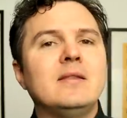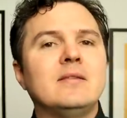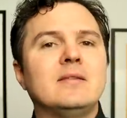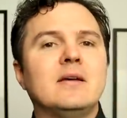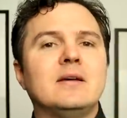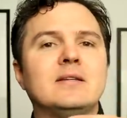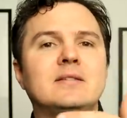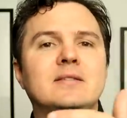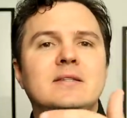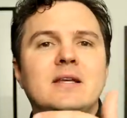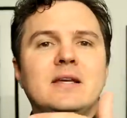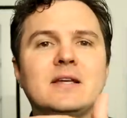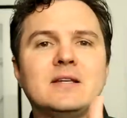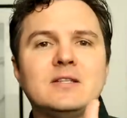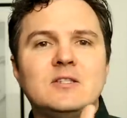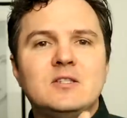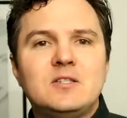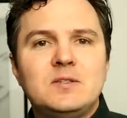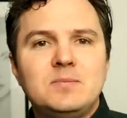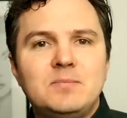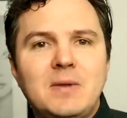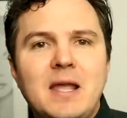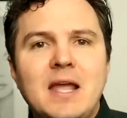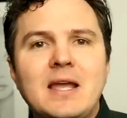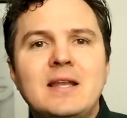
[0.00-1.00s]
thus
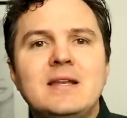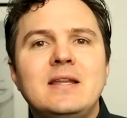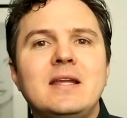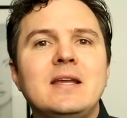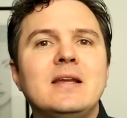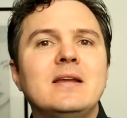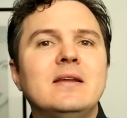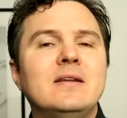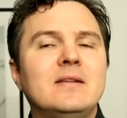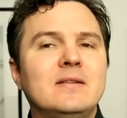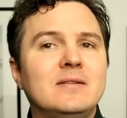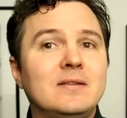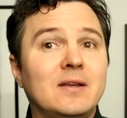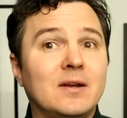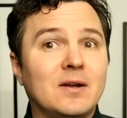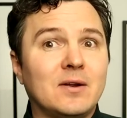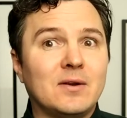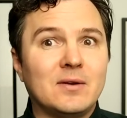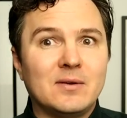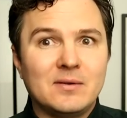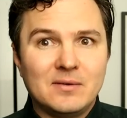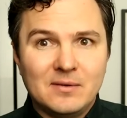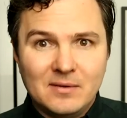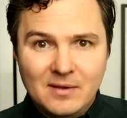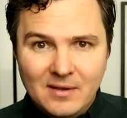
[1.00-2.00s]
expanding
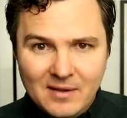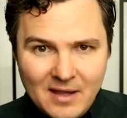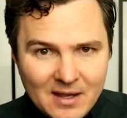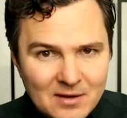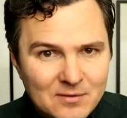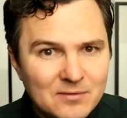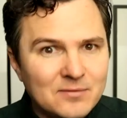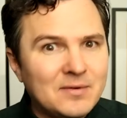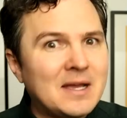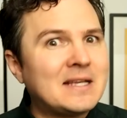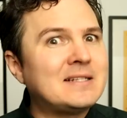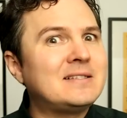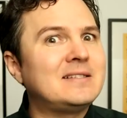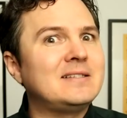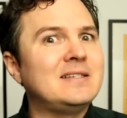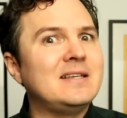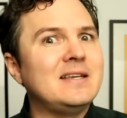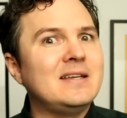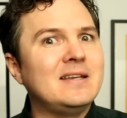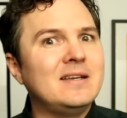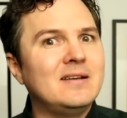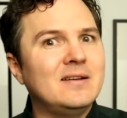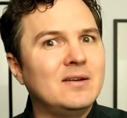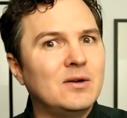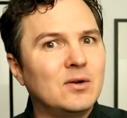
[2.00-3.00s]
their
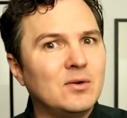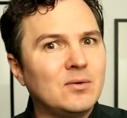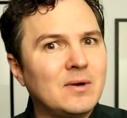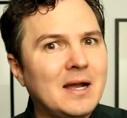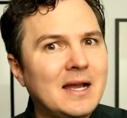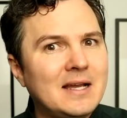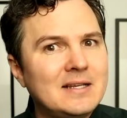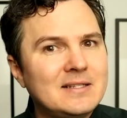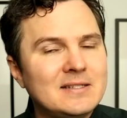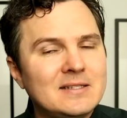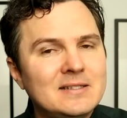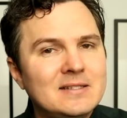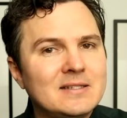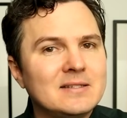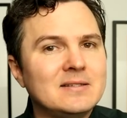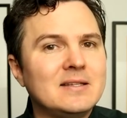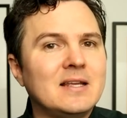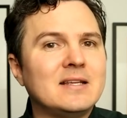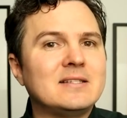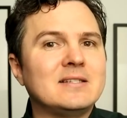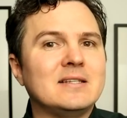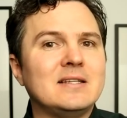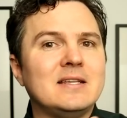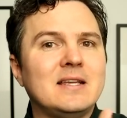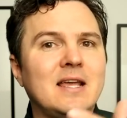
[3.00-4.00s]
investing horizons and
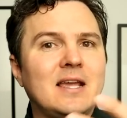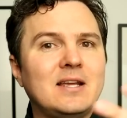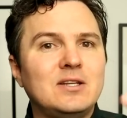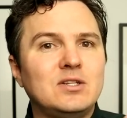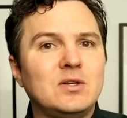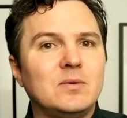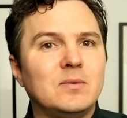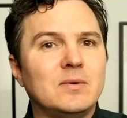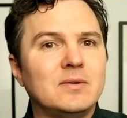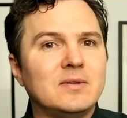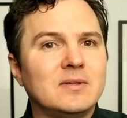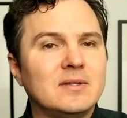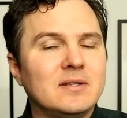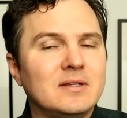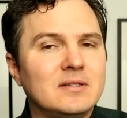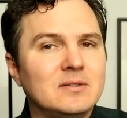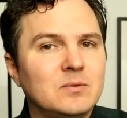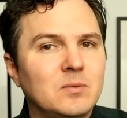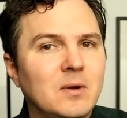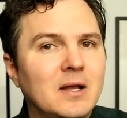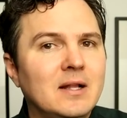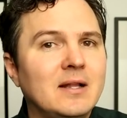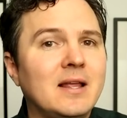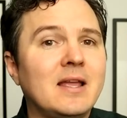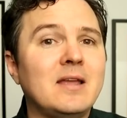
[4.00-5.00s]
thus engaging with
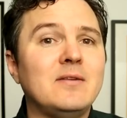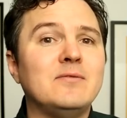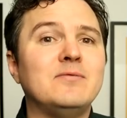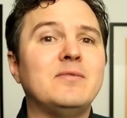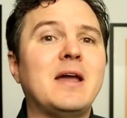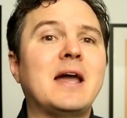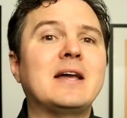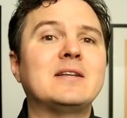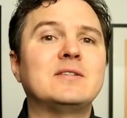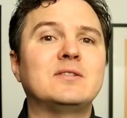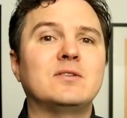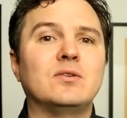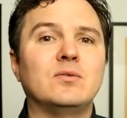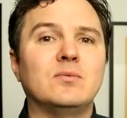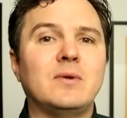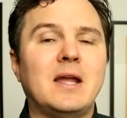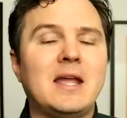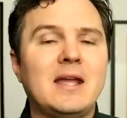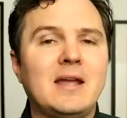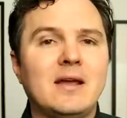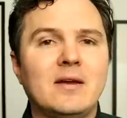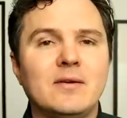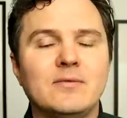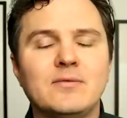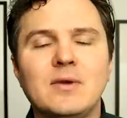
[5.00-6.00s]
as well a vast
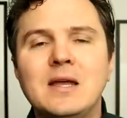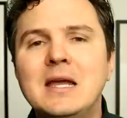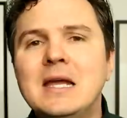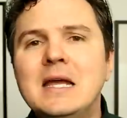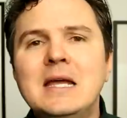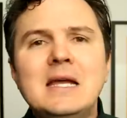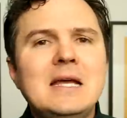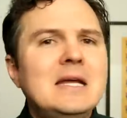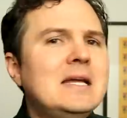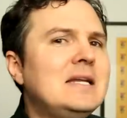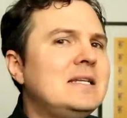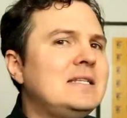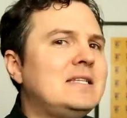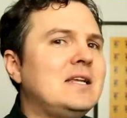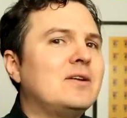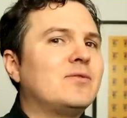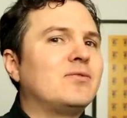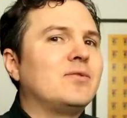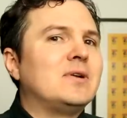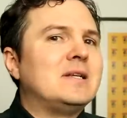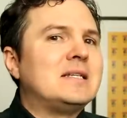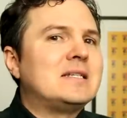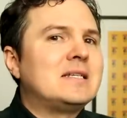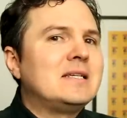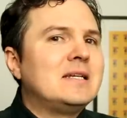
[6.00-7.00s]
array of
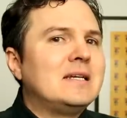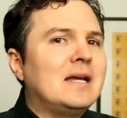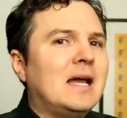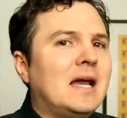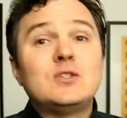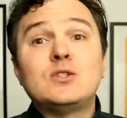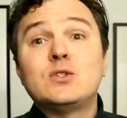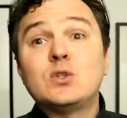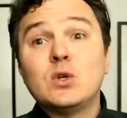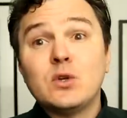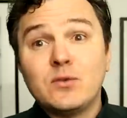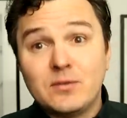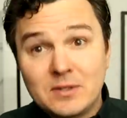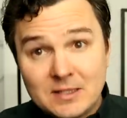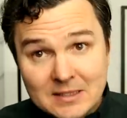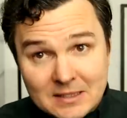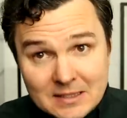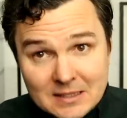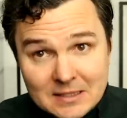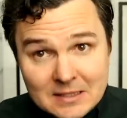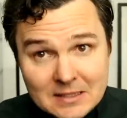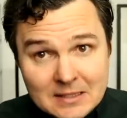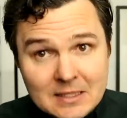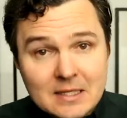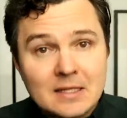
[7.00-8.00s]
different
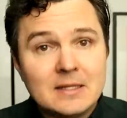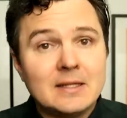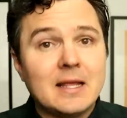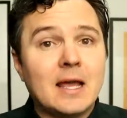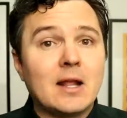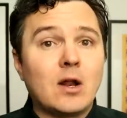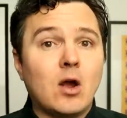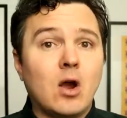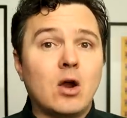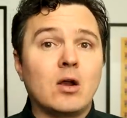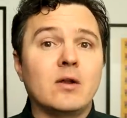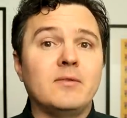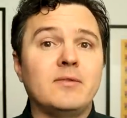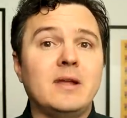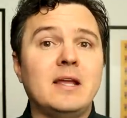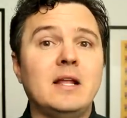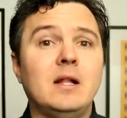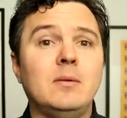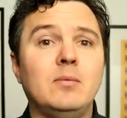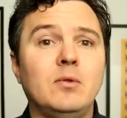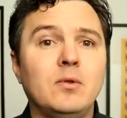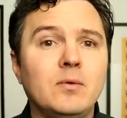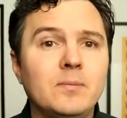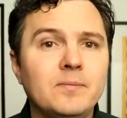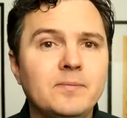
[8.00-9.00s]
services that are
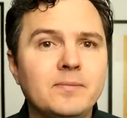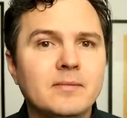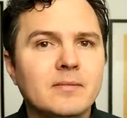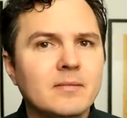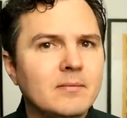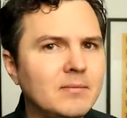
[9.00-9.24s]
available.